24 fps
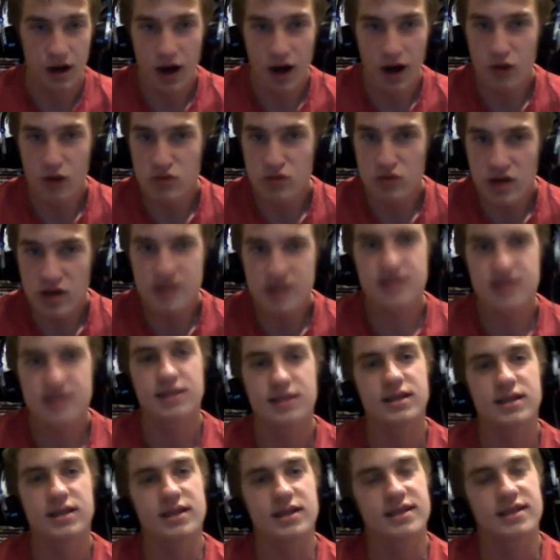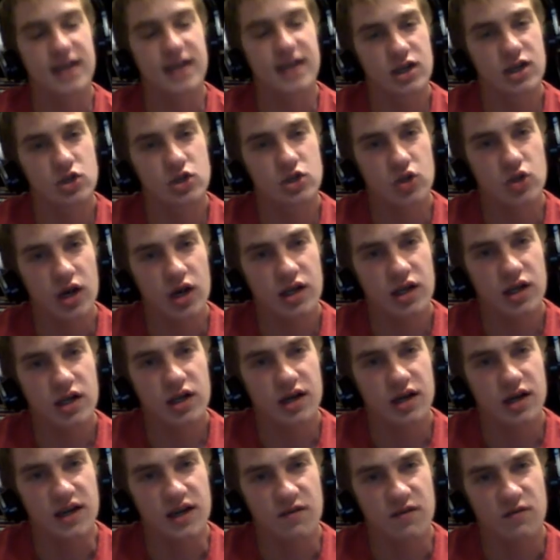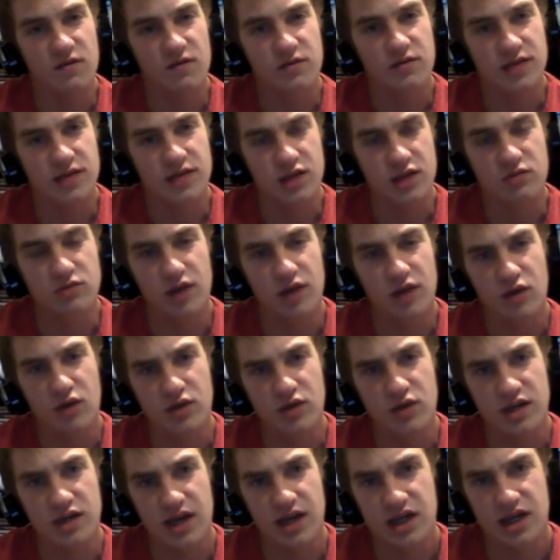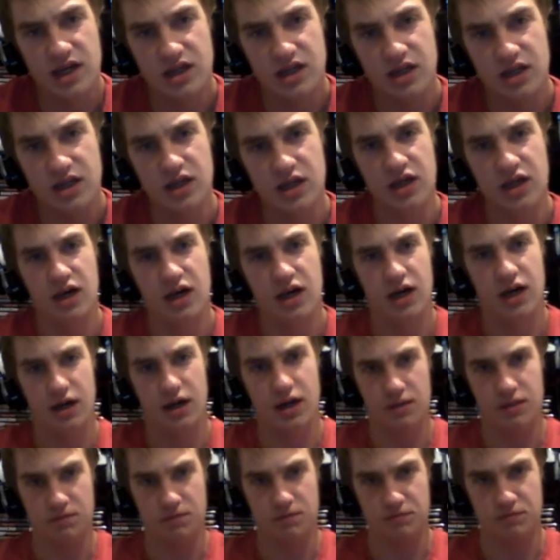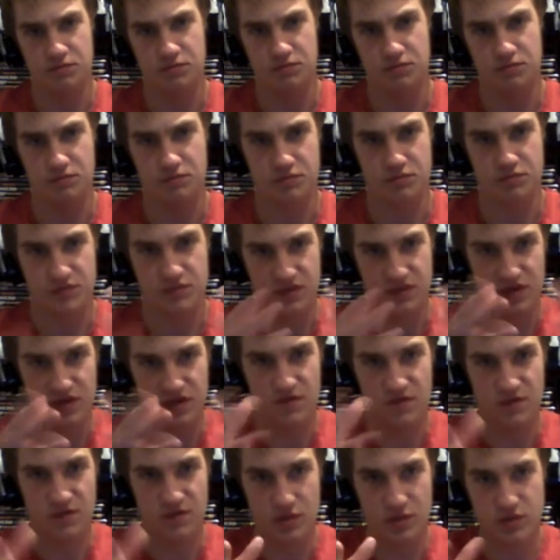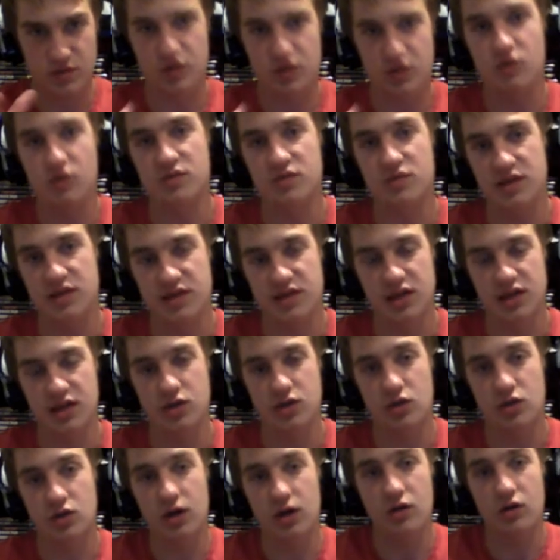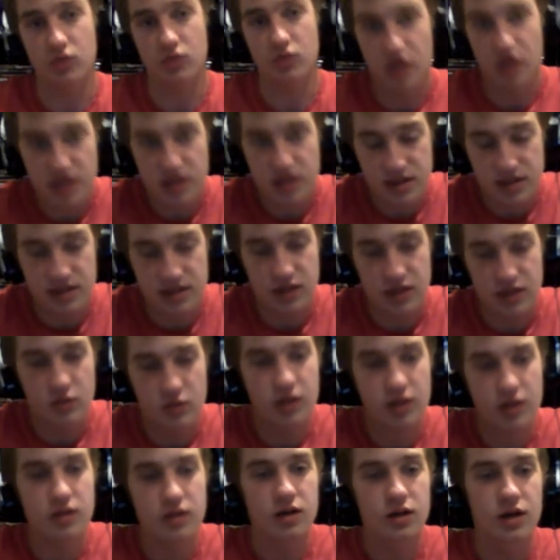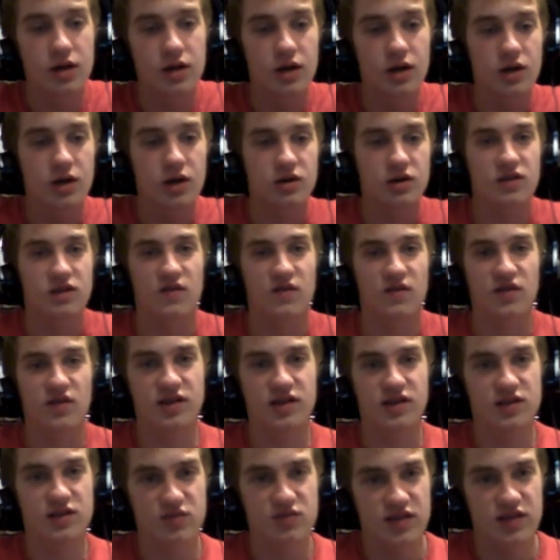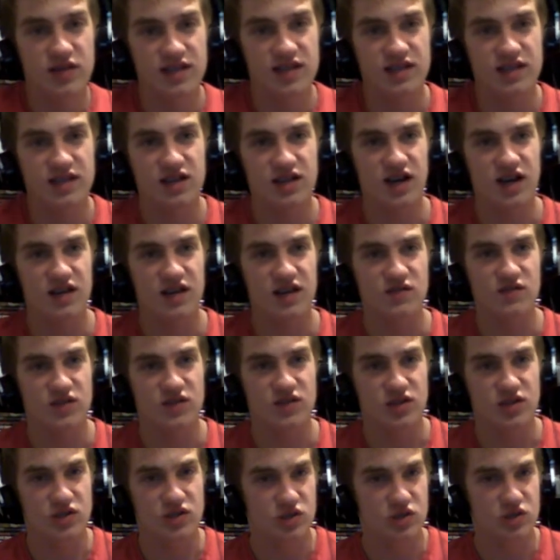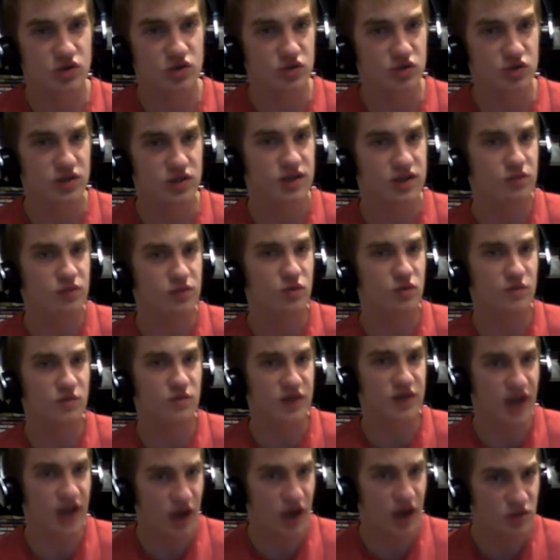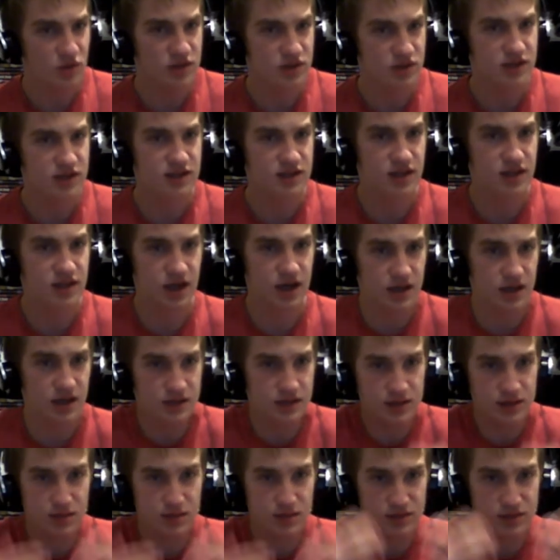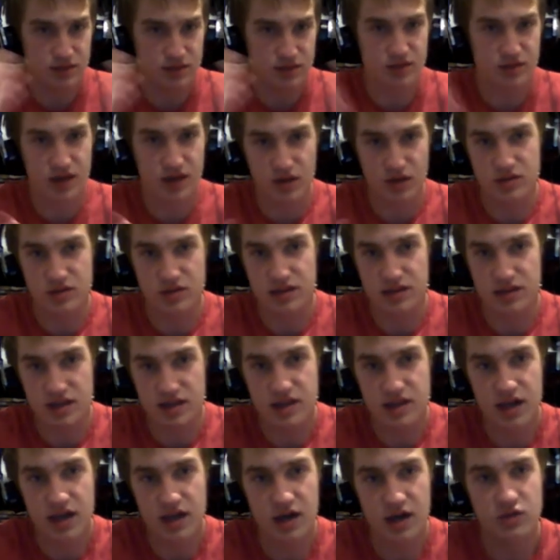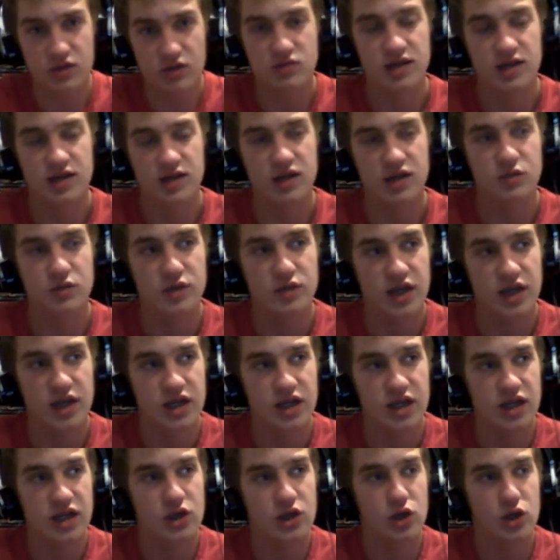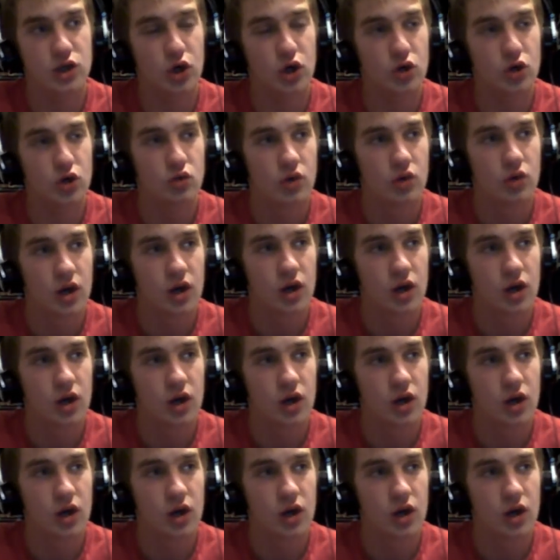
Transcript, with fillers: I would like to see a second trailer if Daniel Myrick actually, um, if there is going to be a second trailer, I would like to see one because I feel like this one it just kind of gives you the story, some of the characters are some of the character details that you that you need to know.